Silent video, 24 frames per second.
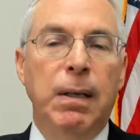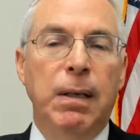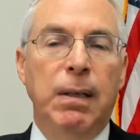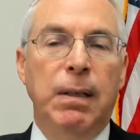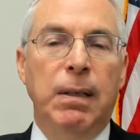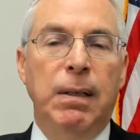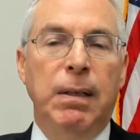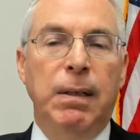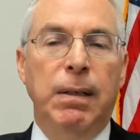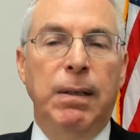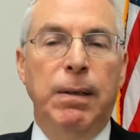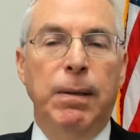
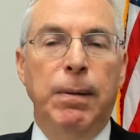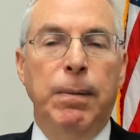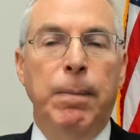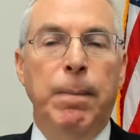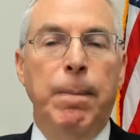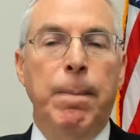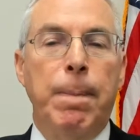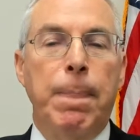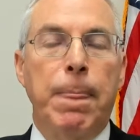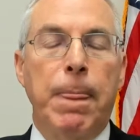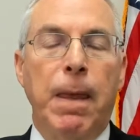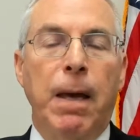
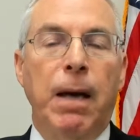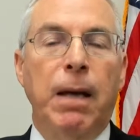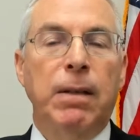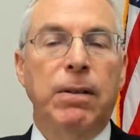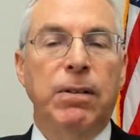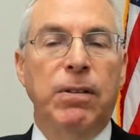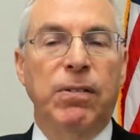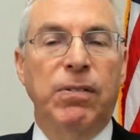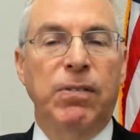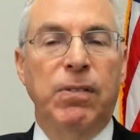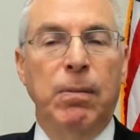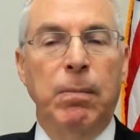
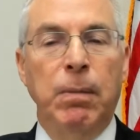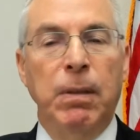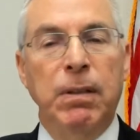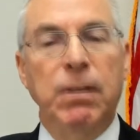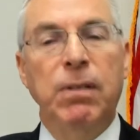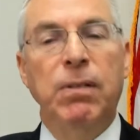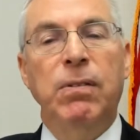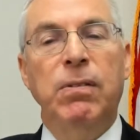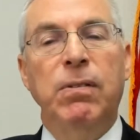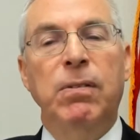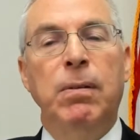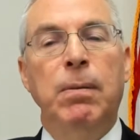
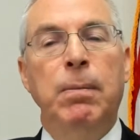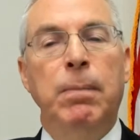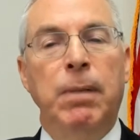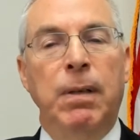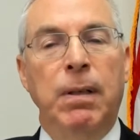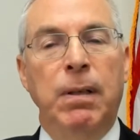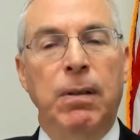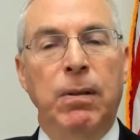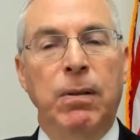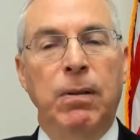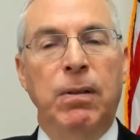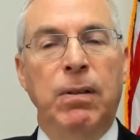anti-Semitism,
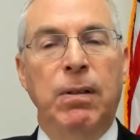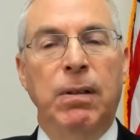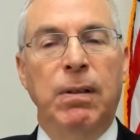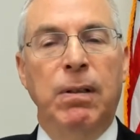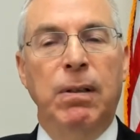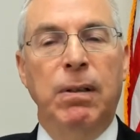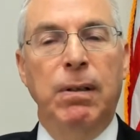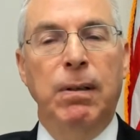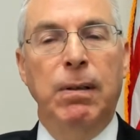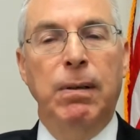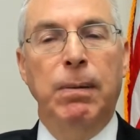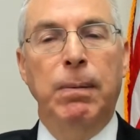and
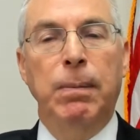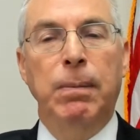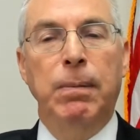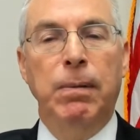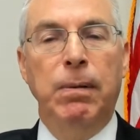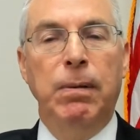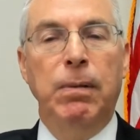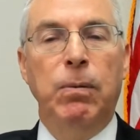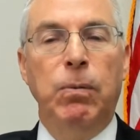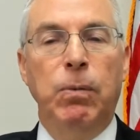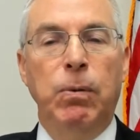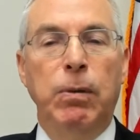
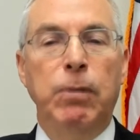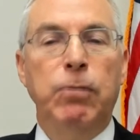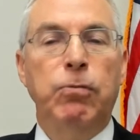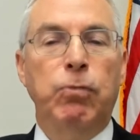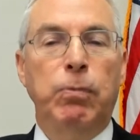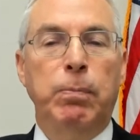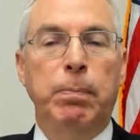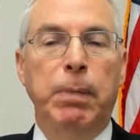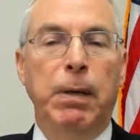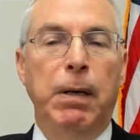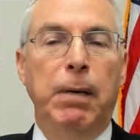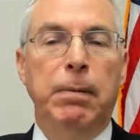we
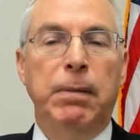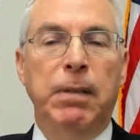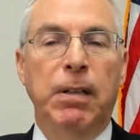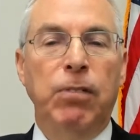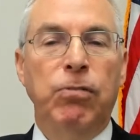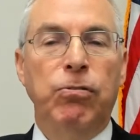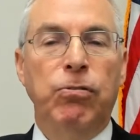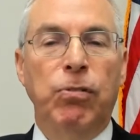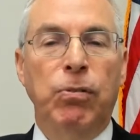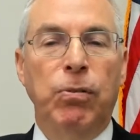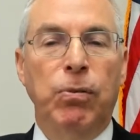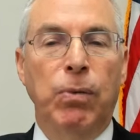should pay
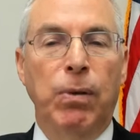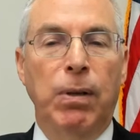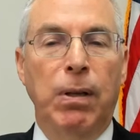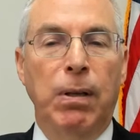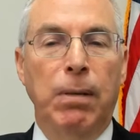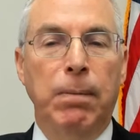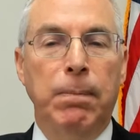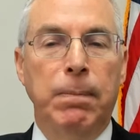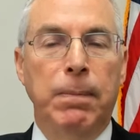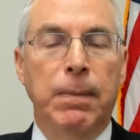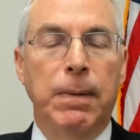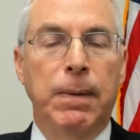attention to
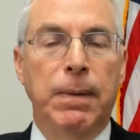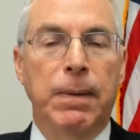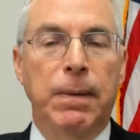them.